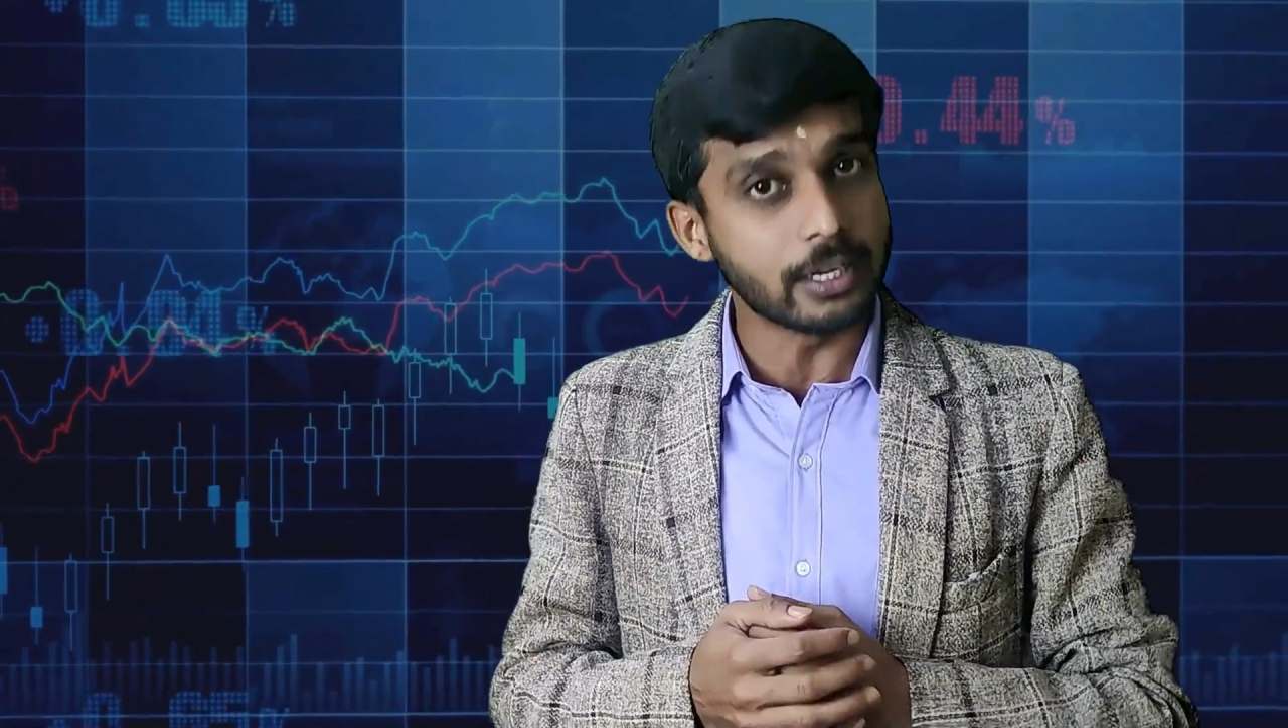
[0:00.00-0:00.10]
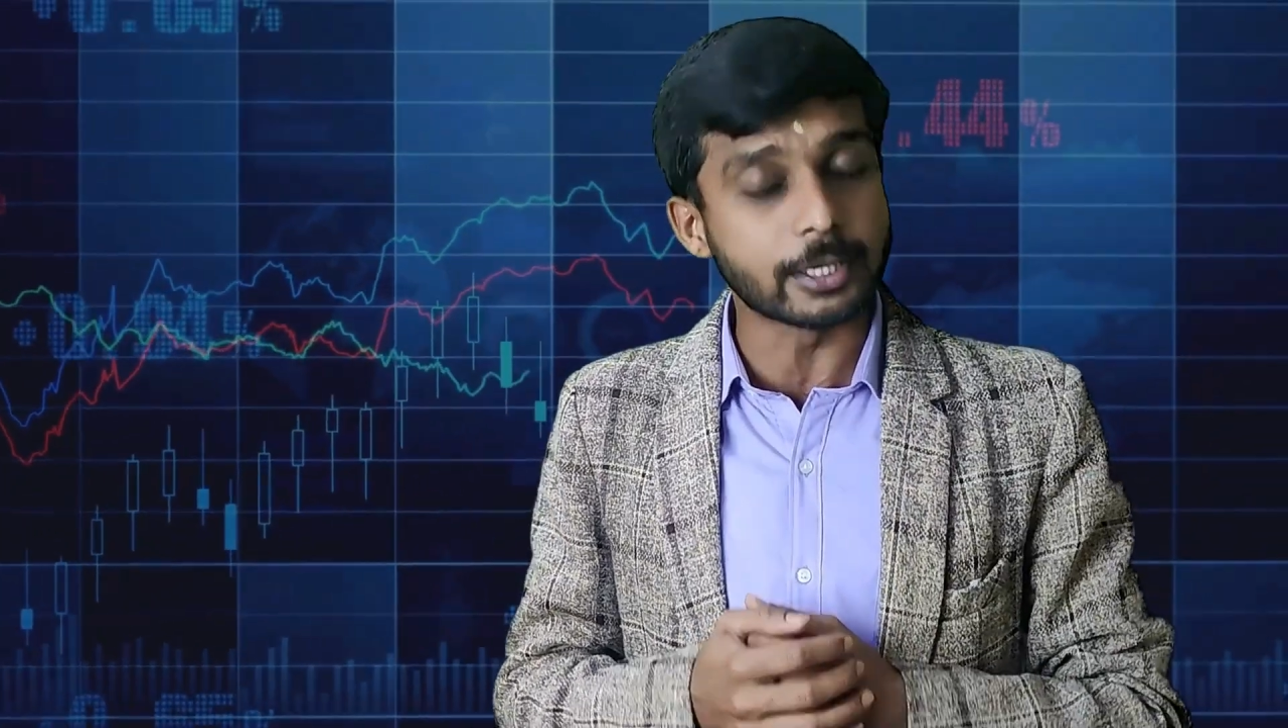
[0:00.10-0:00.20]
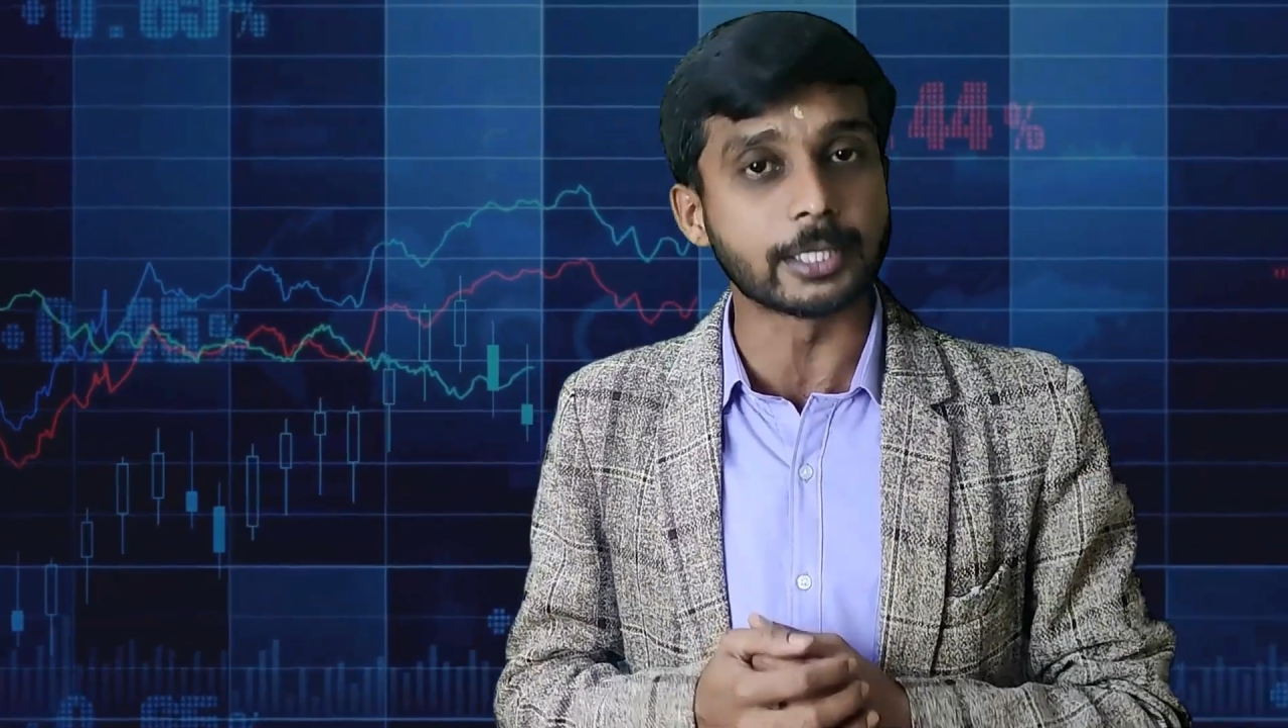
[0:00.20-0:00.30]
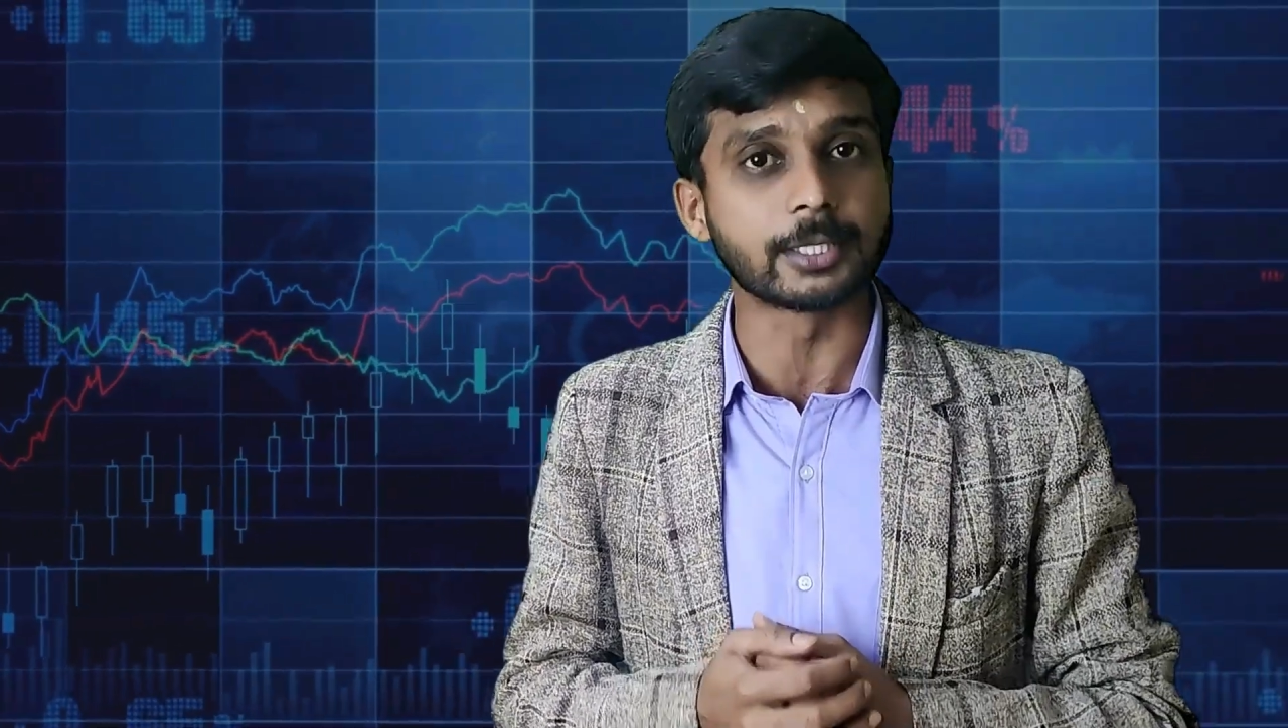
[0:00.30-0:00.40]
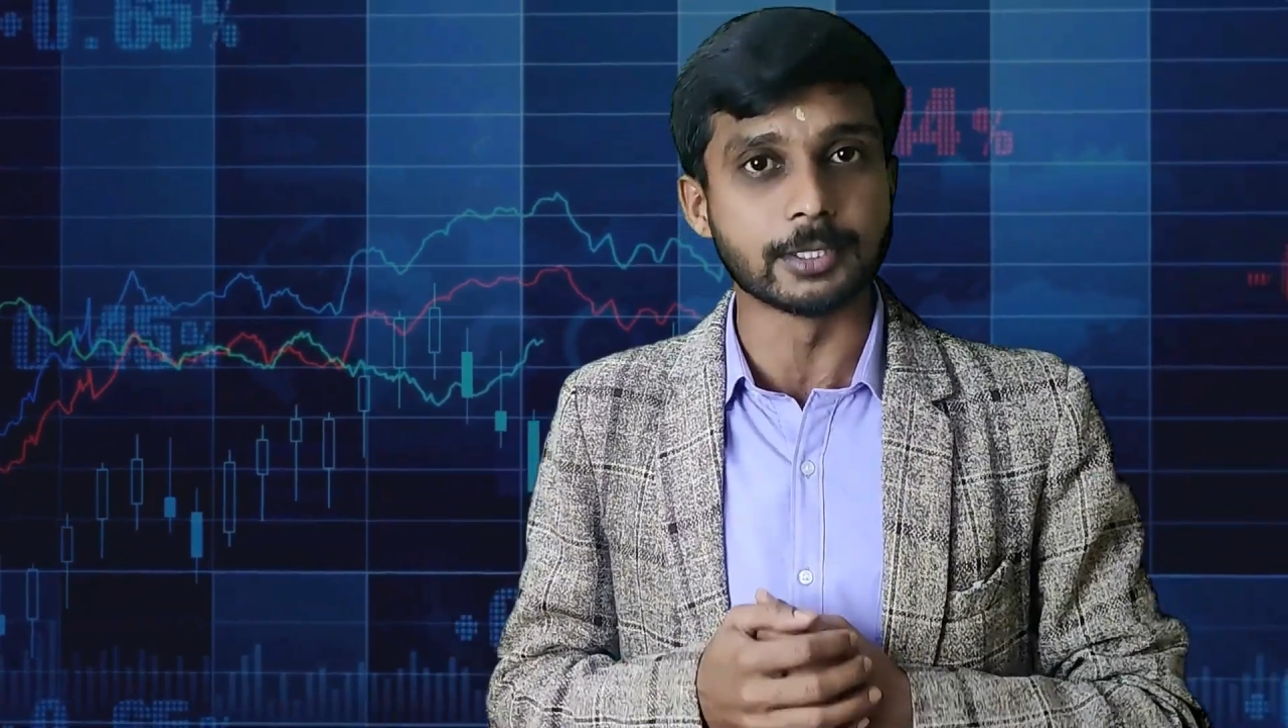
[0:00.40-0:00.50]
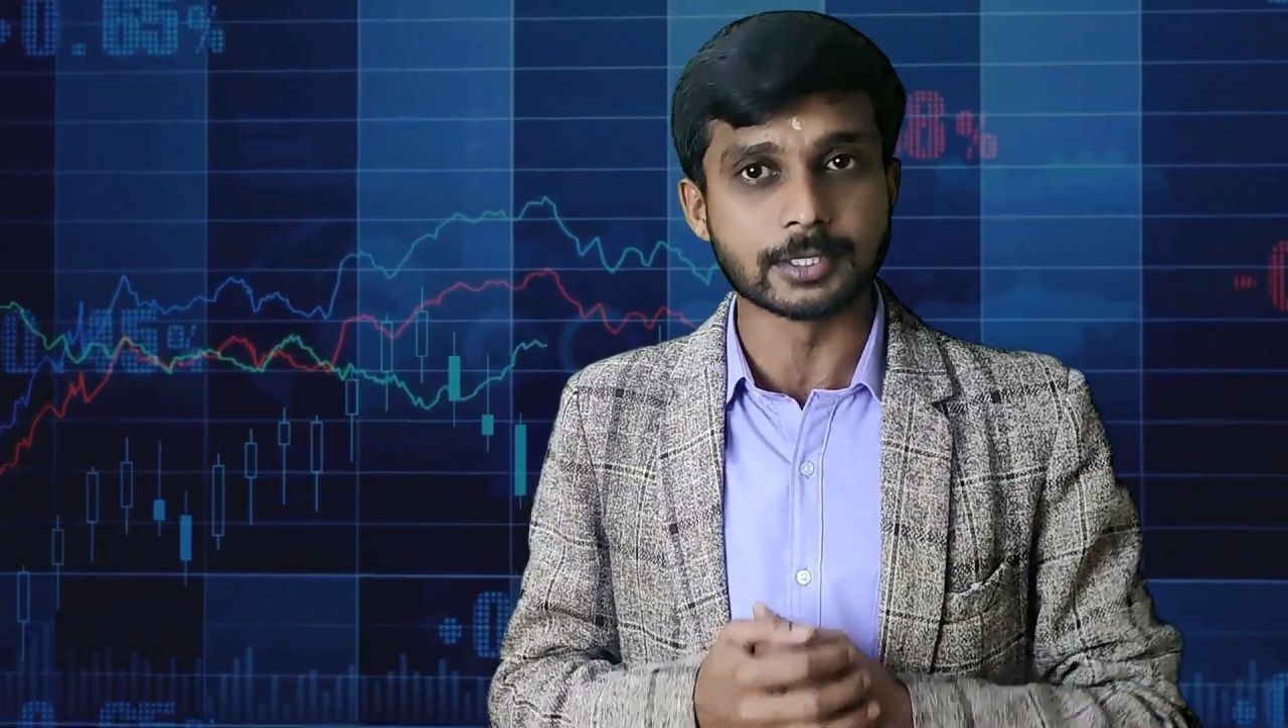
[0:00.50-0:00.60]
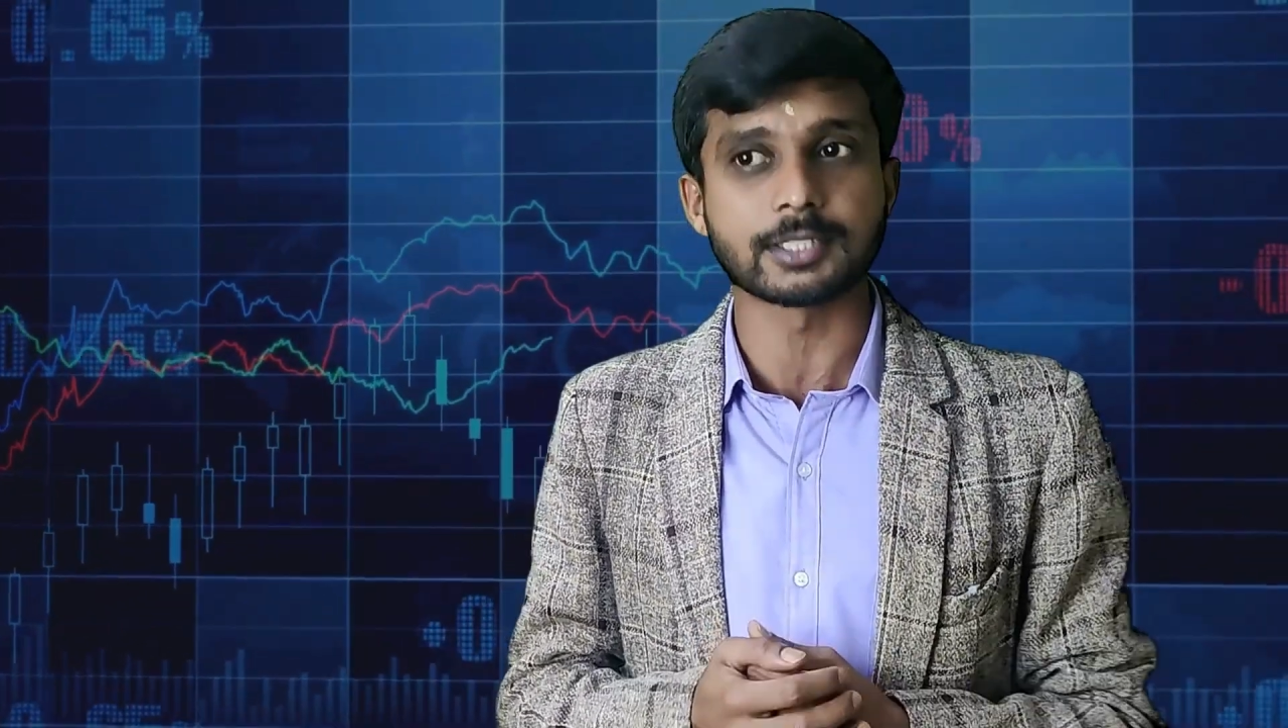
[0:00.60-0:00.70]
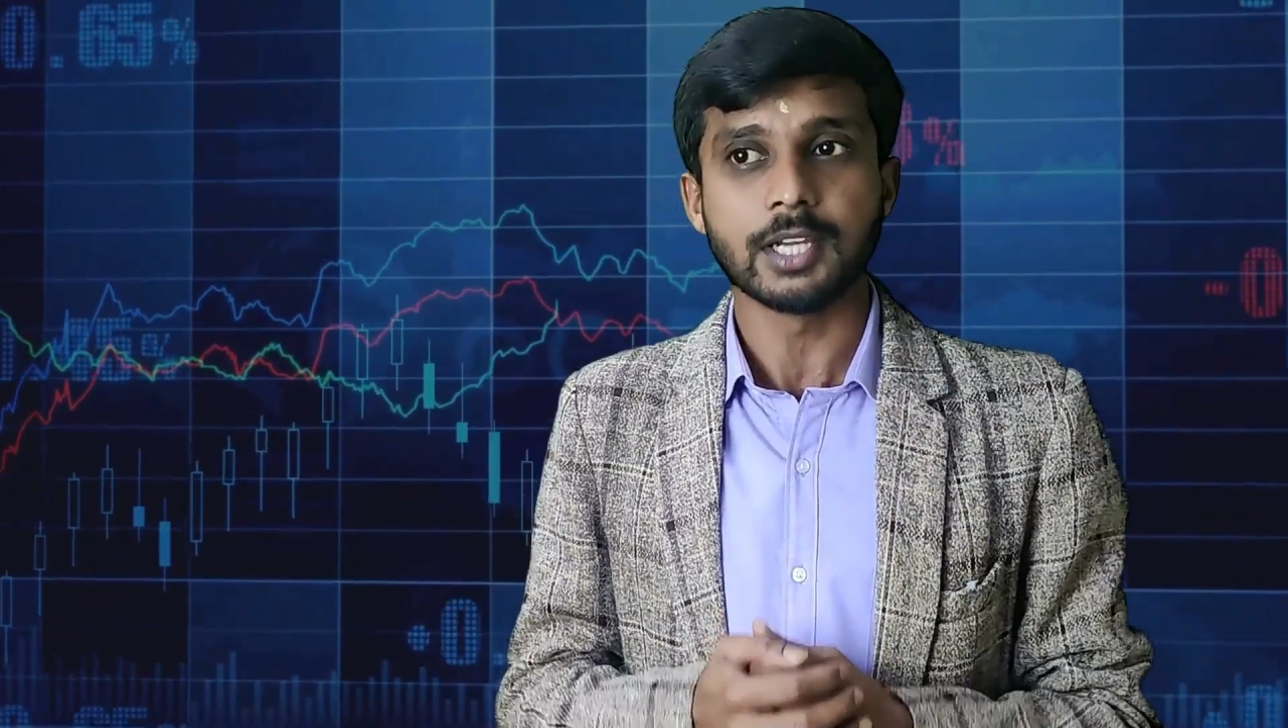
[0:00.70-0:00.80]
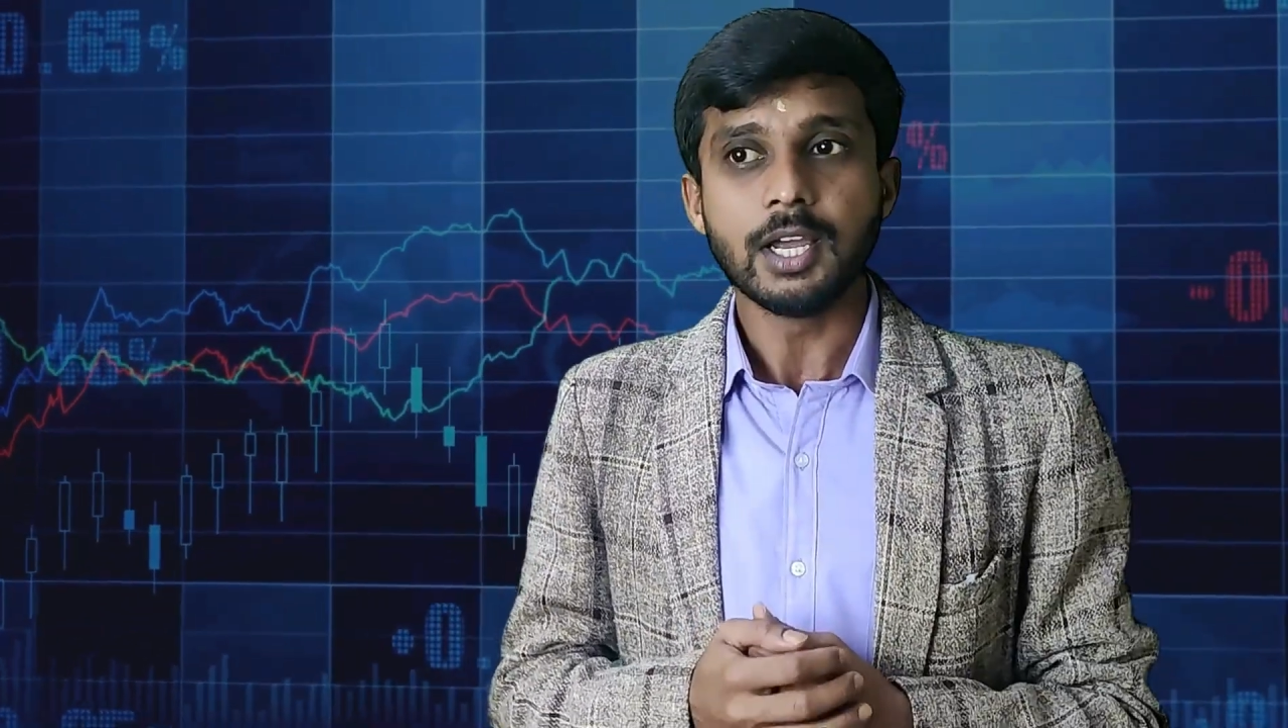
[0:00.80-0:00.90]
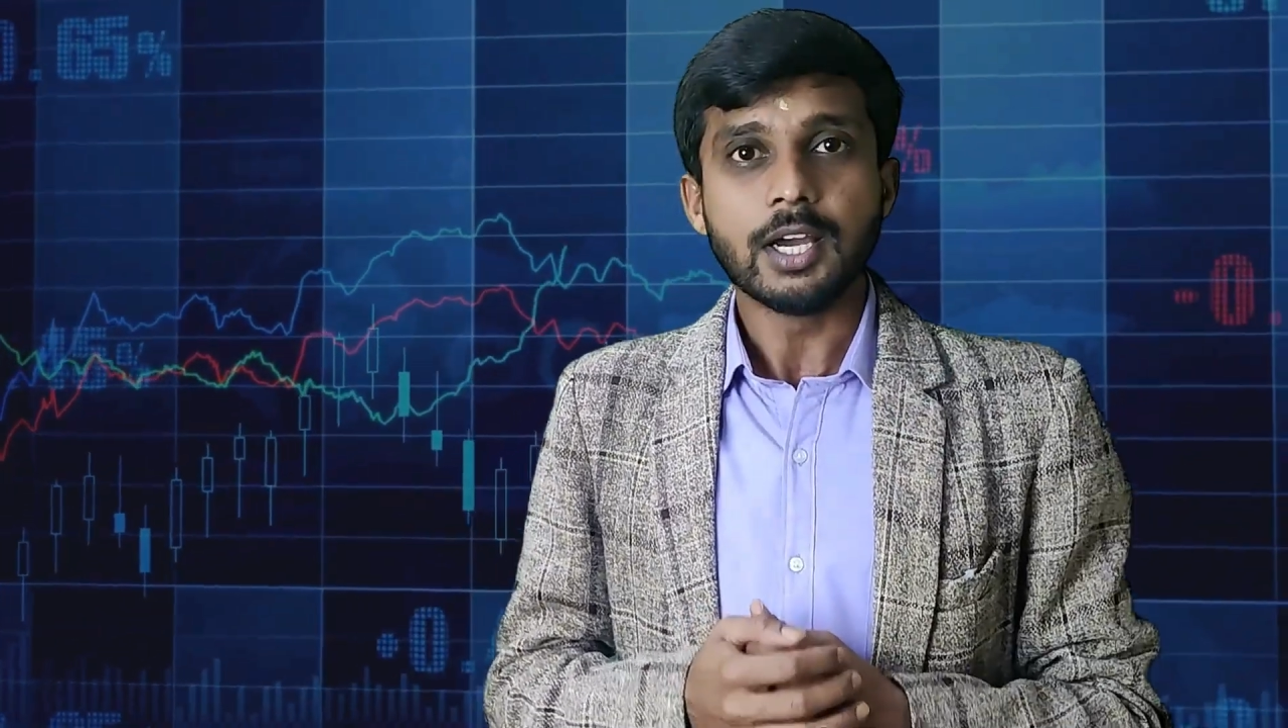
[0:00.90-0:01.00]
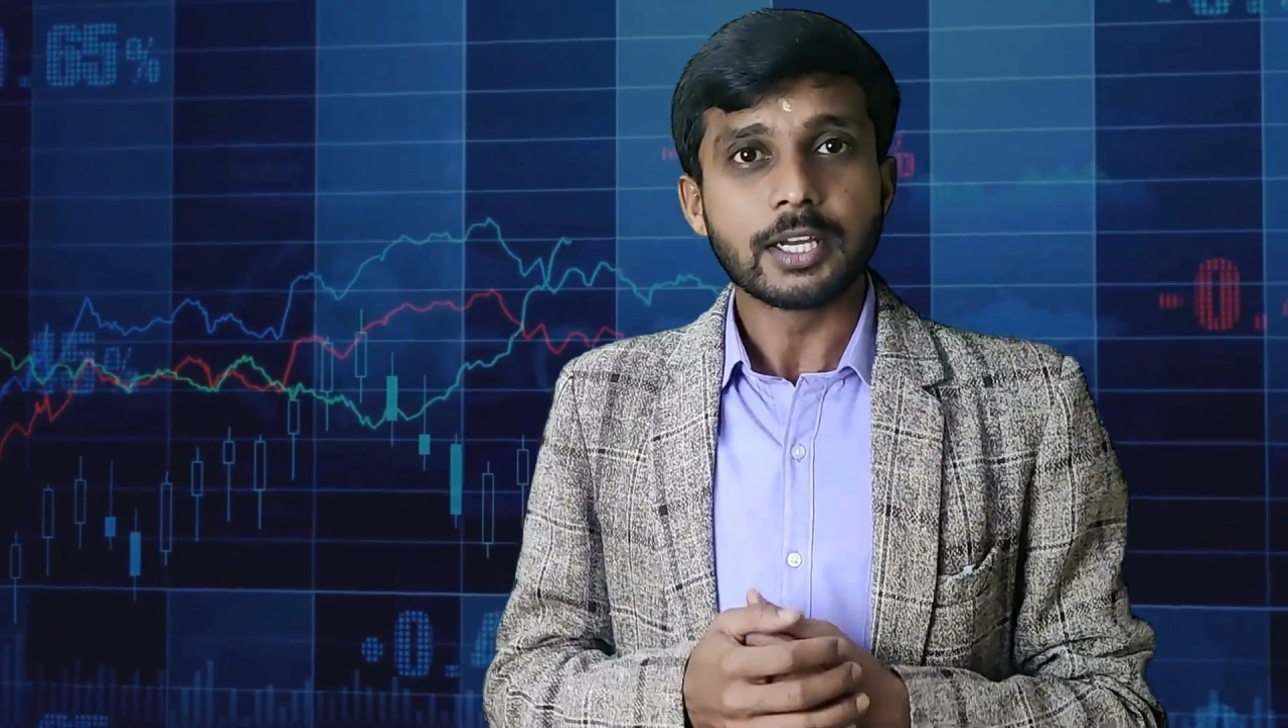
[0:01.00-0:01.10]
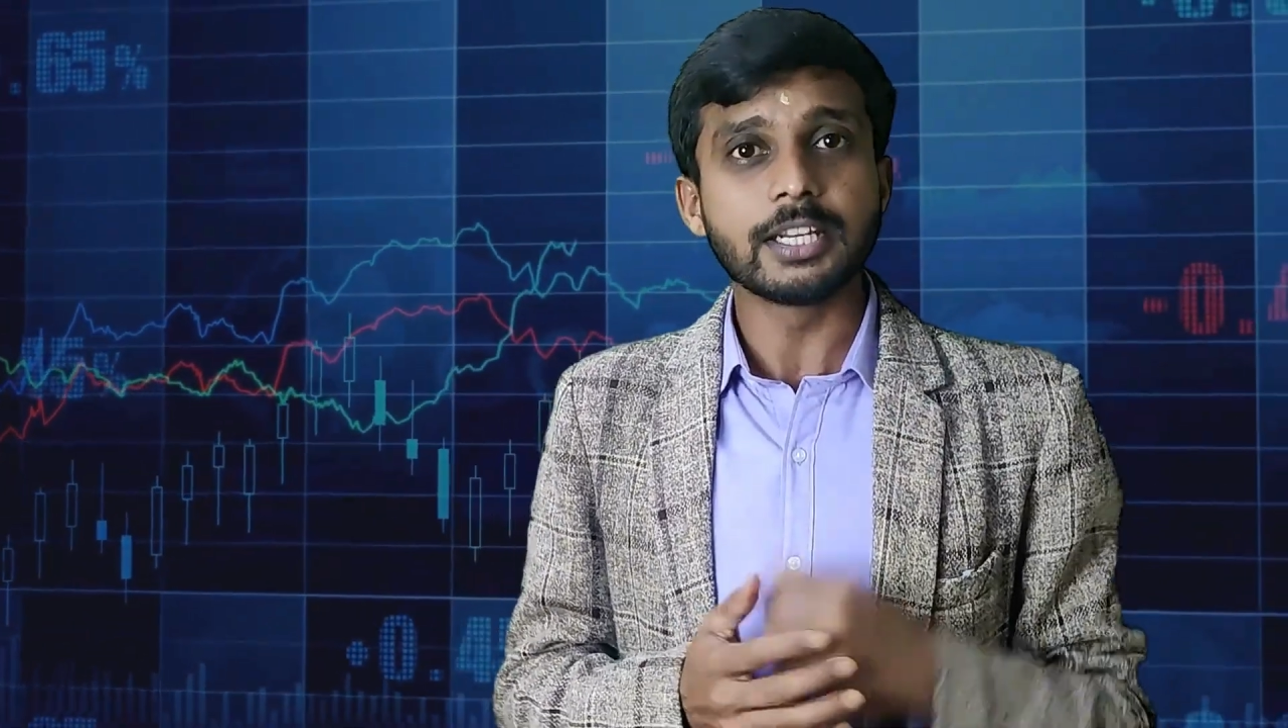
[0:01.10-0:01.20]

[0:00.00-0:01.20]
real returns.